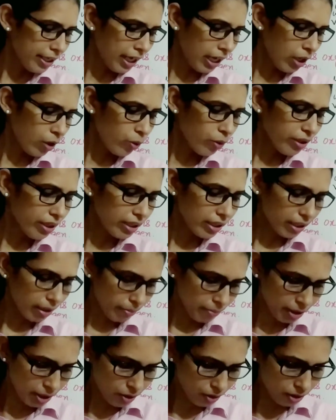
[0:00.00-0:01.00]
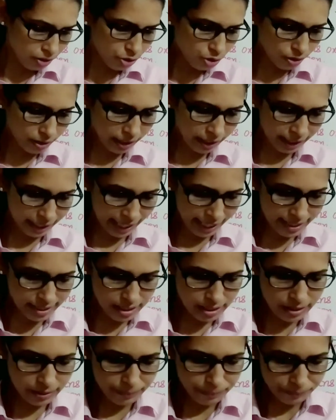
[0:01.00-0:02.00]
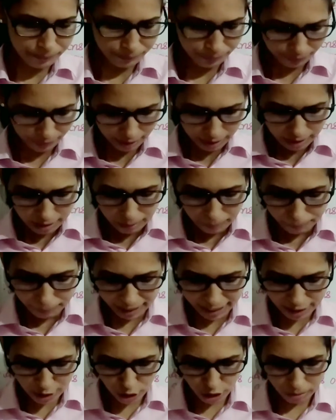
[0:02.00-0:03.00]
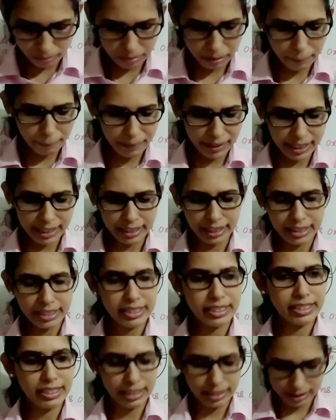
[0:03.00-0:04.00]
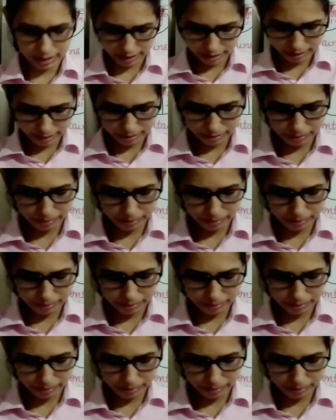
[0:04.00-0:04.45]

Now coming on to the next page number B90.